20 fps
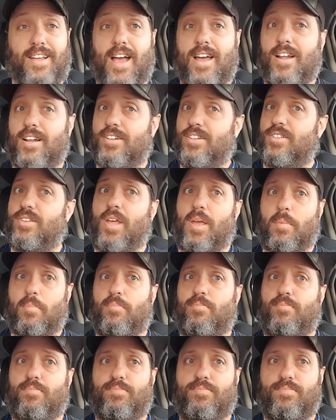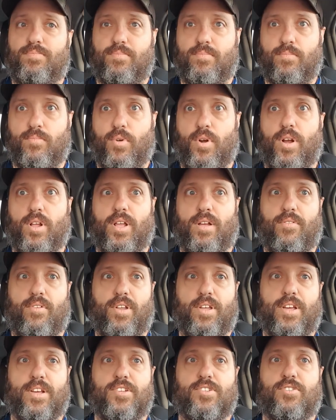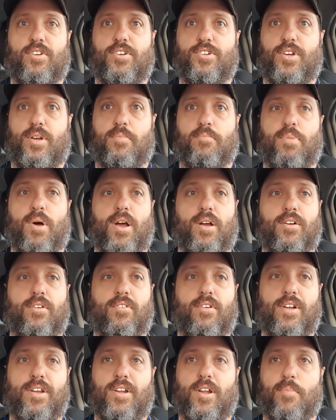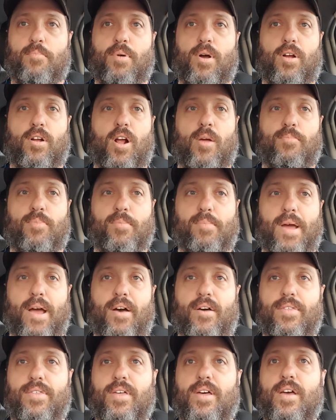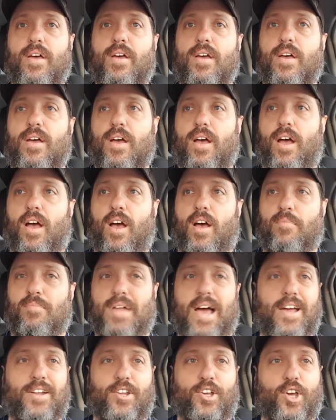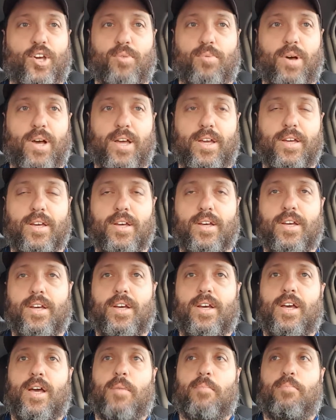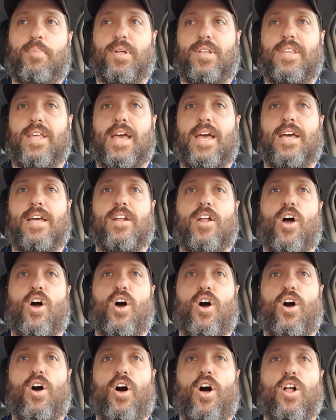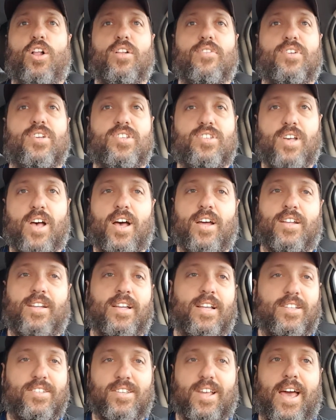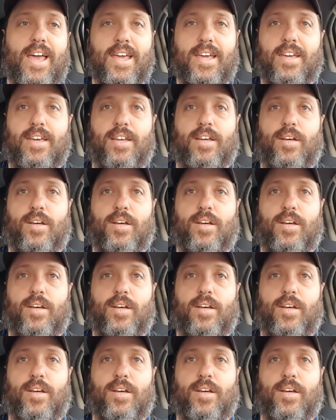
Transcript: kind of just like really astringent and pucker up your mouth. Not in a good way. But then all of a sudden it's like,